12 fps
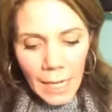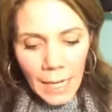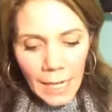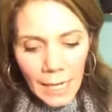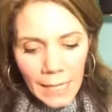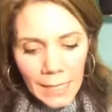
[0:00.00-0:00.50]

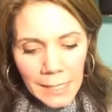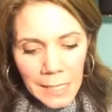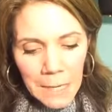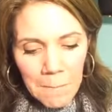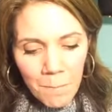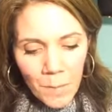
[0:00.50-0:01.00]
and
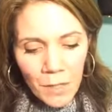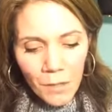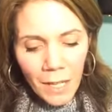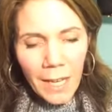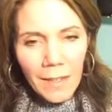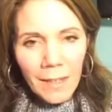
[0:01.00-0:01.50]
you'll
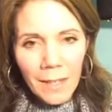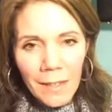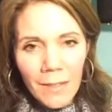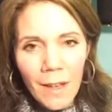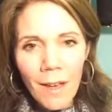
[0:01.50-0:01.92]
get kind of